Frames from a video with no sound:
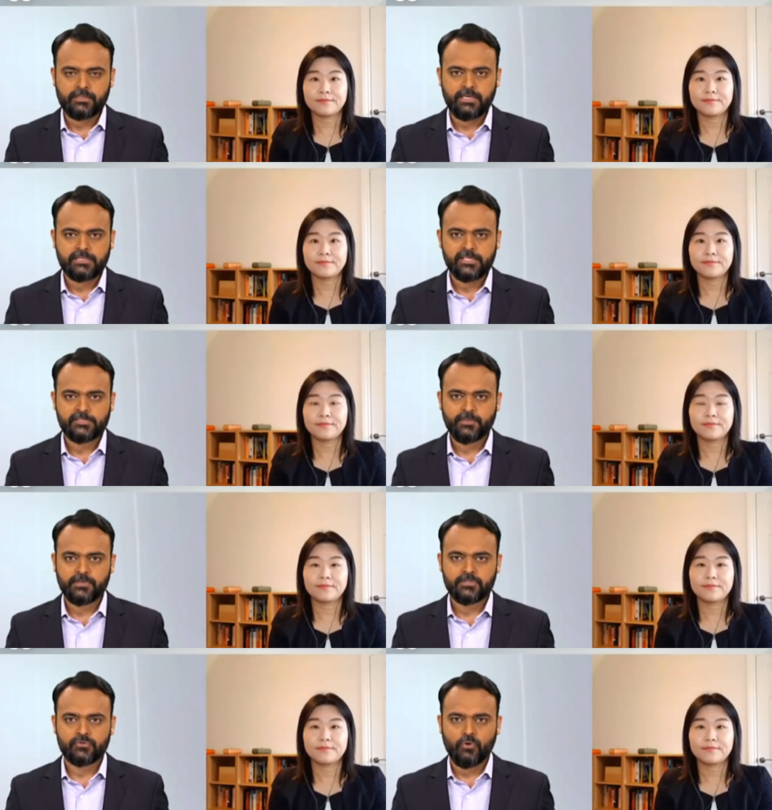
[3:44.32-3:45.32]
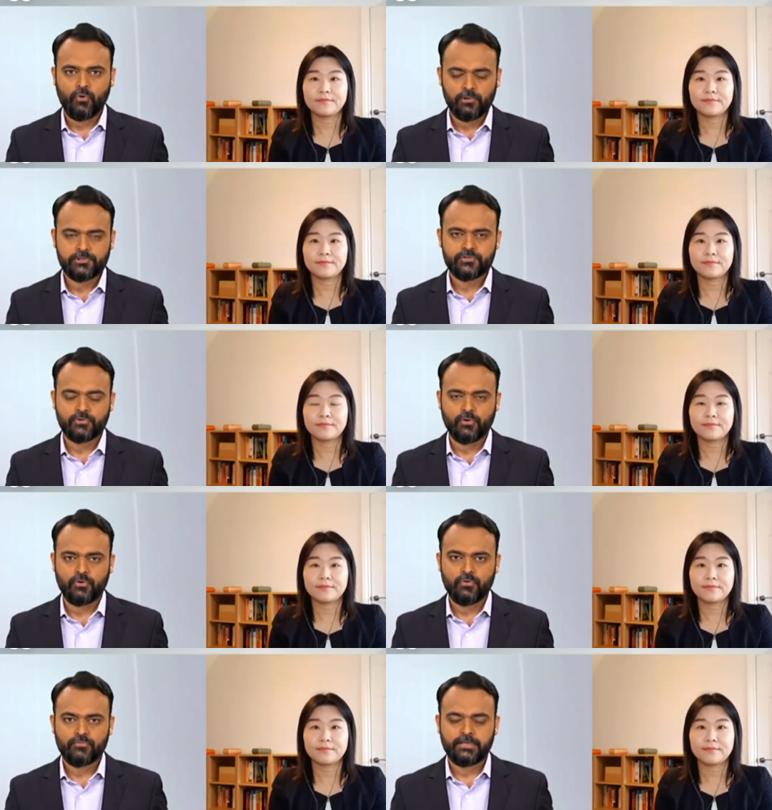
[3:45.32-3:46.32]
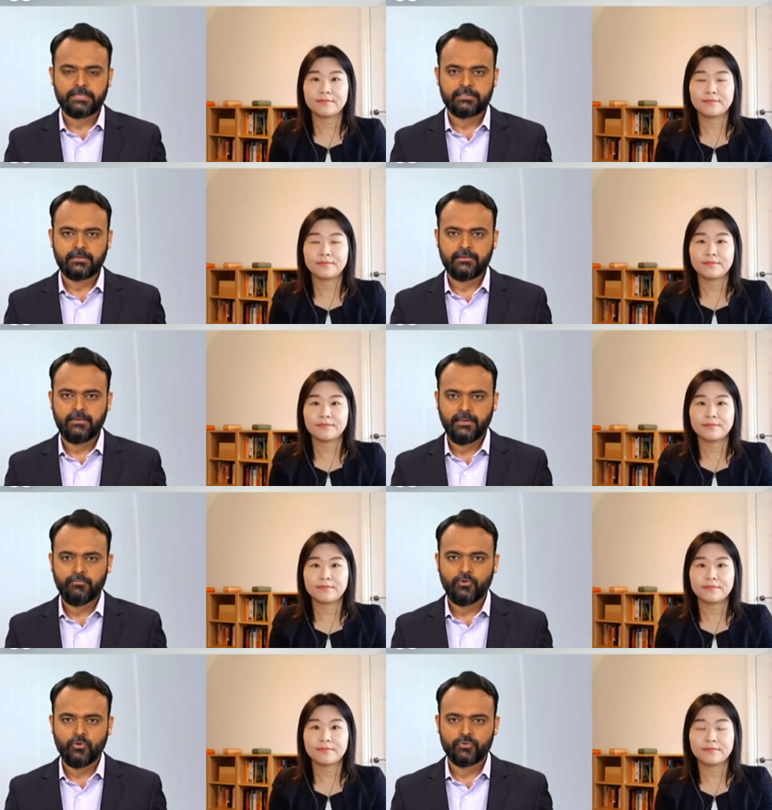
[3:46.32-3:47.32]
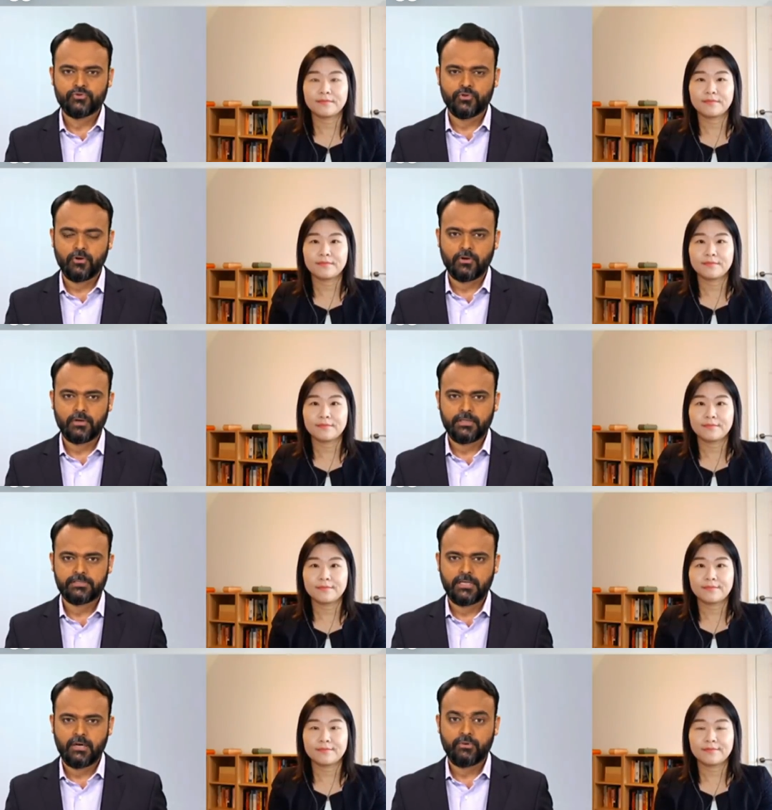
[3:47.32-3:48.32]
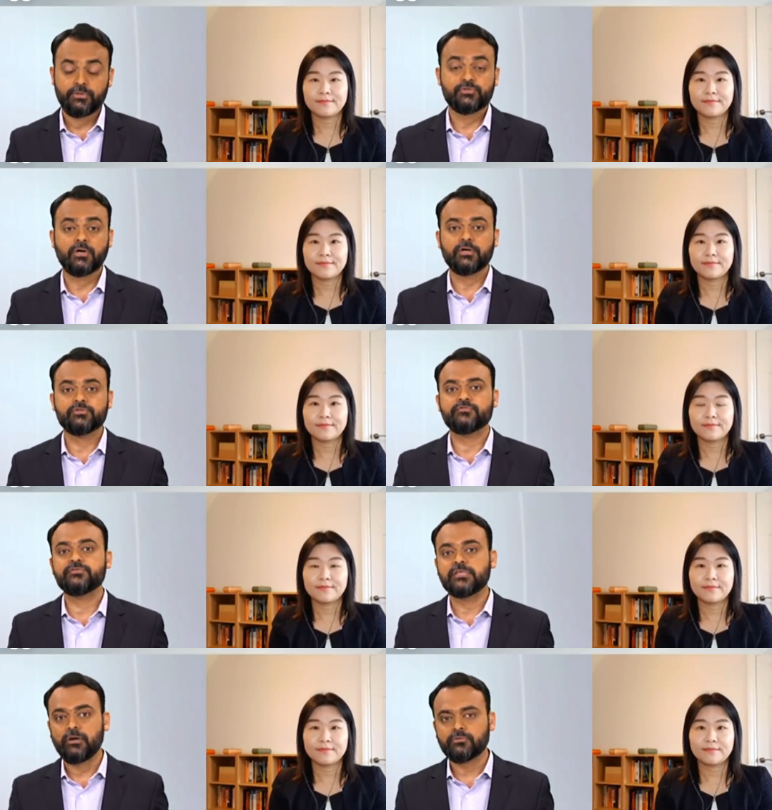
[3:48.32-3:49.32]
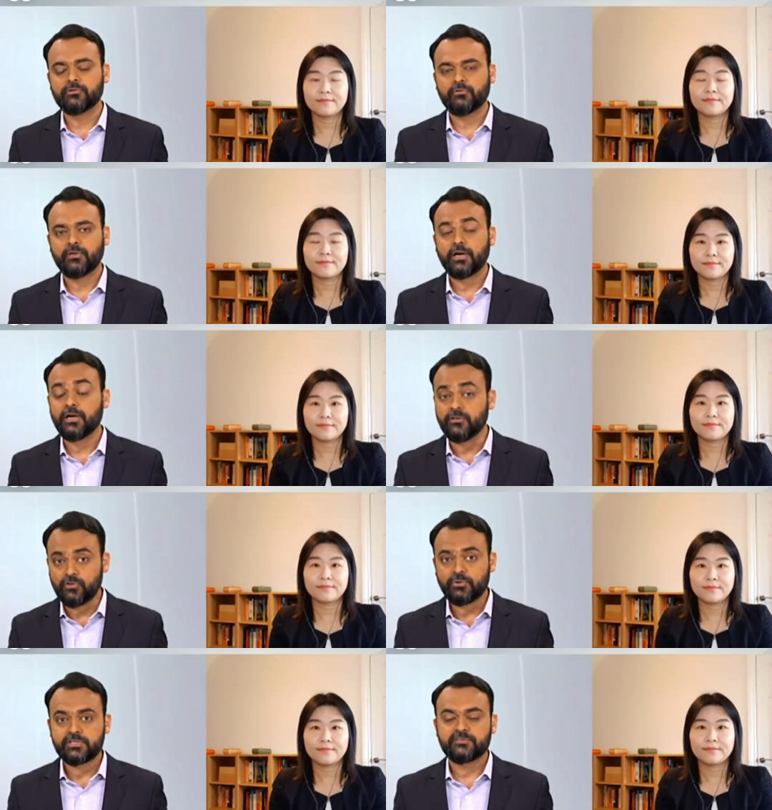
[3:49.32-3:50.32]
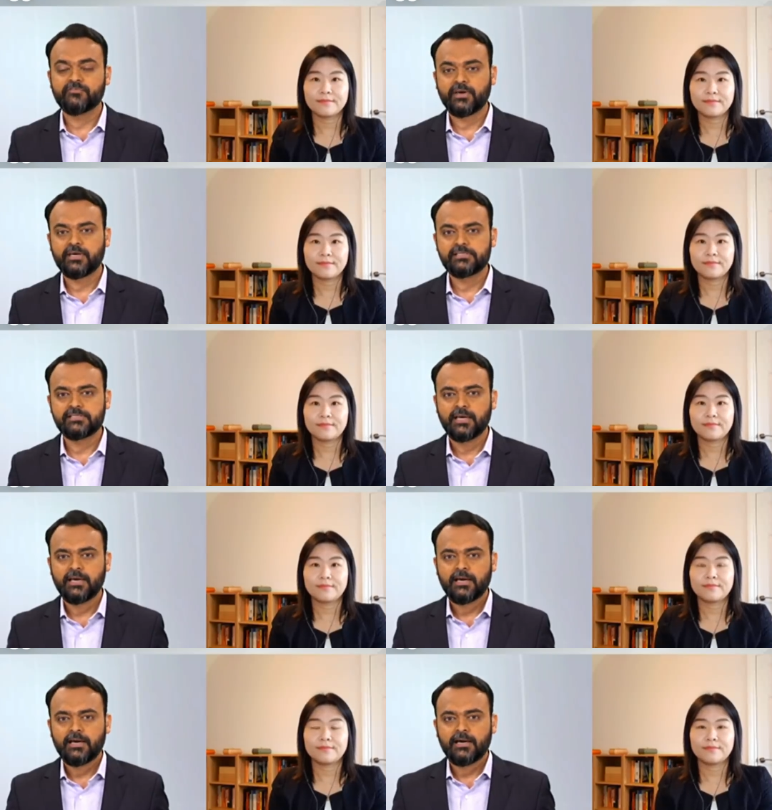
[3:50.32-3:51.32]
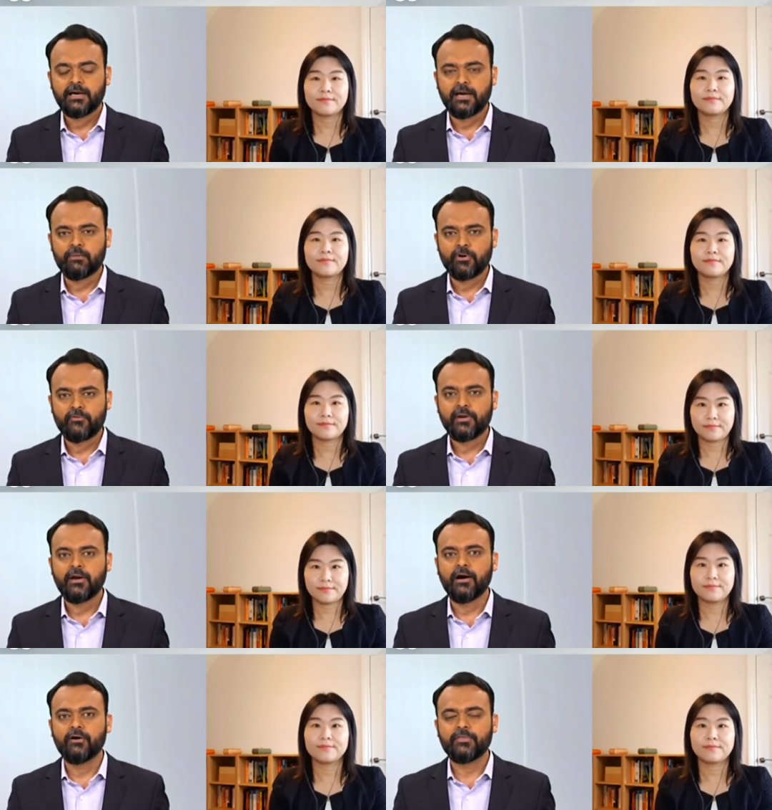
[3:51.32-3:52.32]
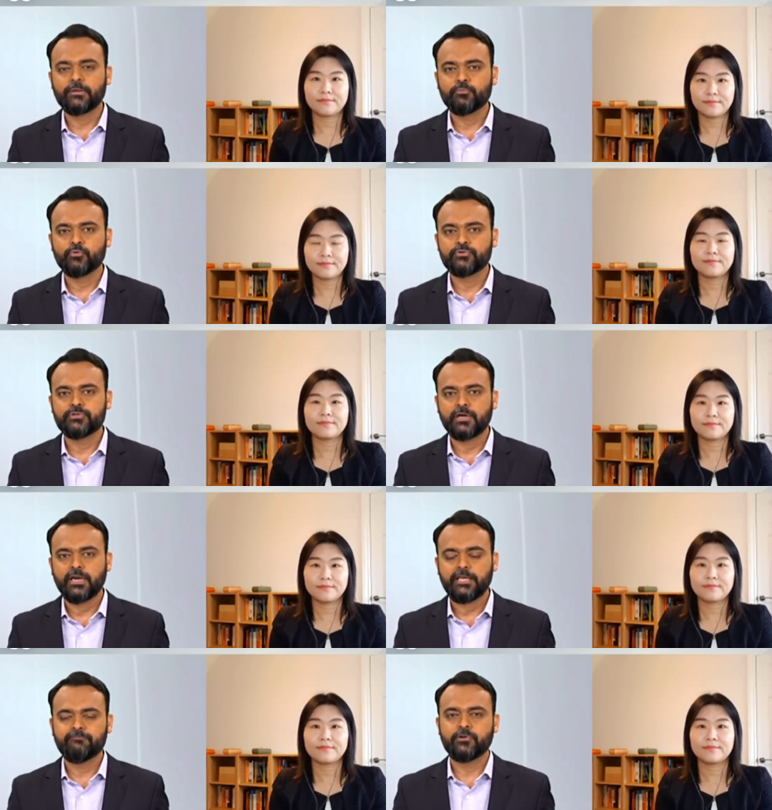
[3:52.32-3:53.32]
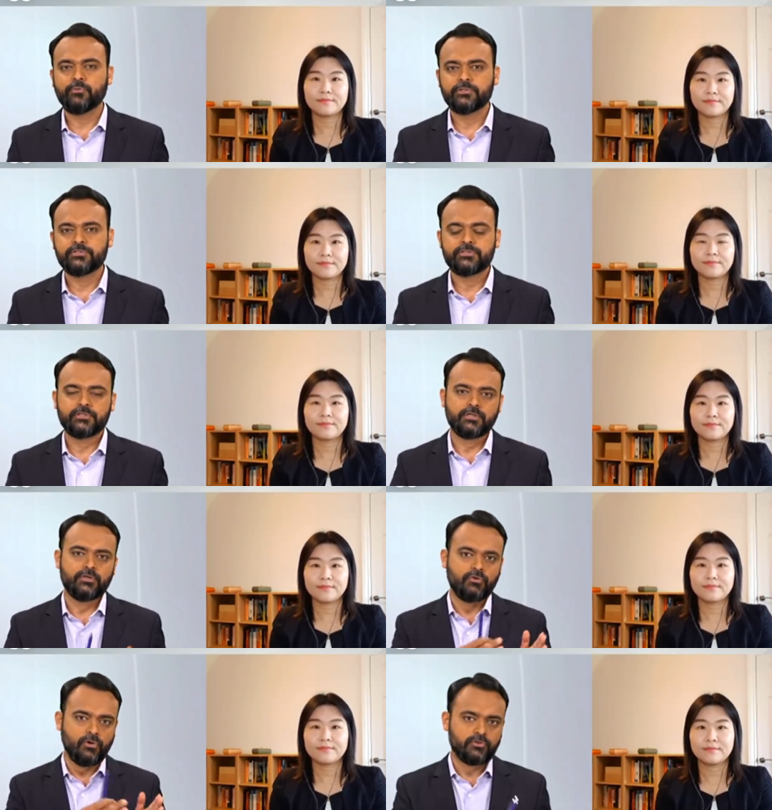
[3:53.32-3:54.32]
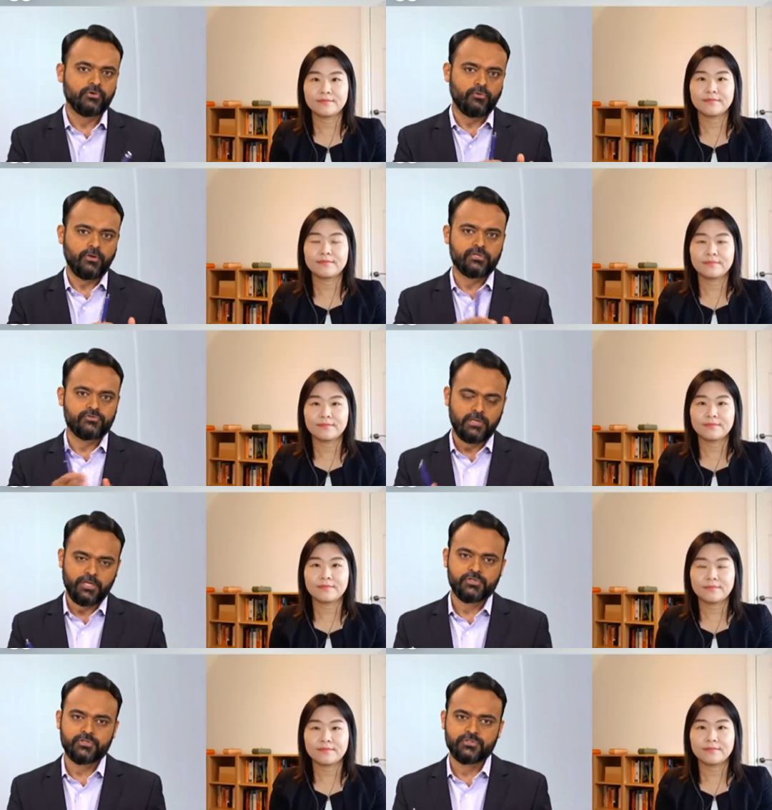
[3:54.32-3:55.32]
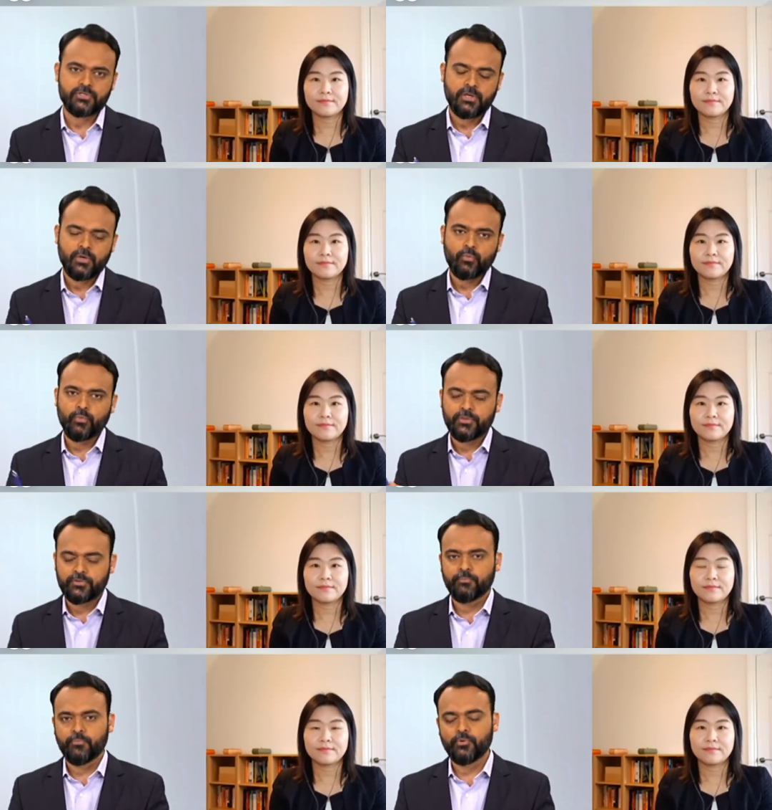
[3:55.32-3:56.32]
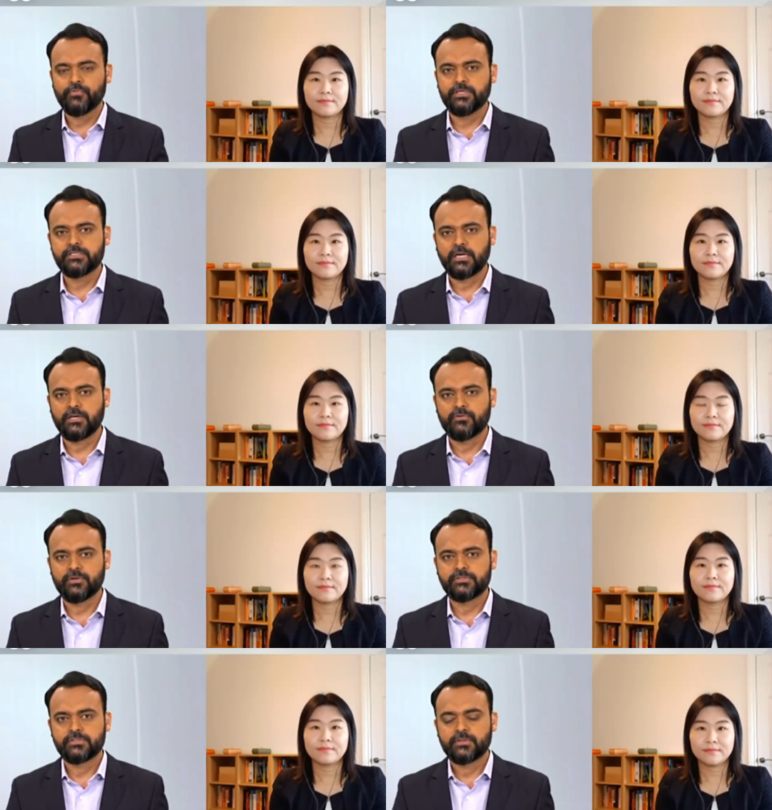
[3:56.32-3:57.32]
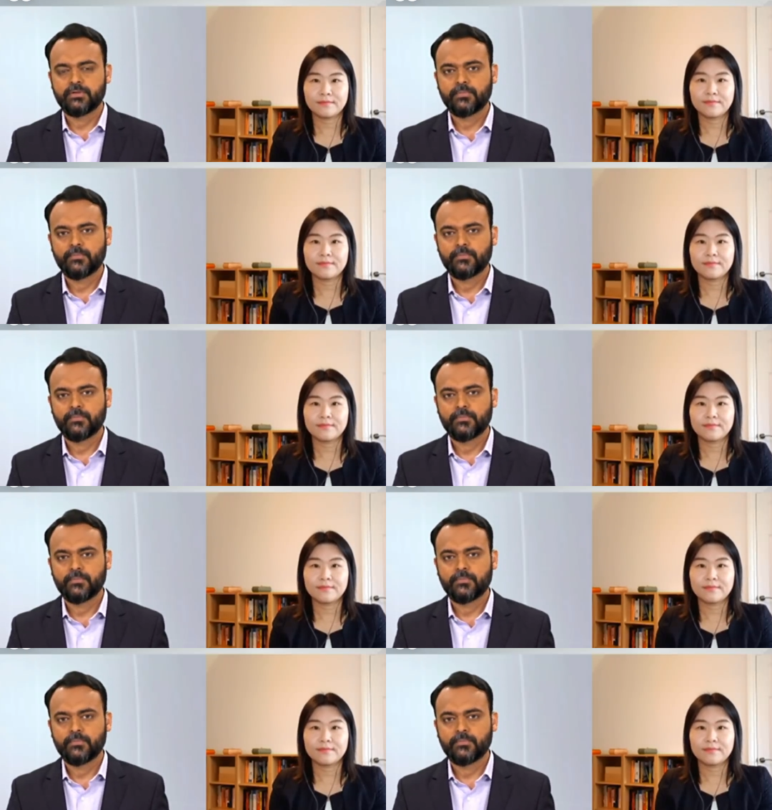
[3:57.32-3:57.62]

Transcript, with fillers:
Speaker 1: The assessment is also that Kim Yo-jong is now in charge of South Korea and U S affairs. Uh, I'm wondering how that would uh, influence uh, North Korea's relations with both these countries.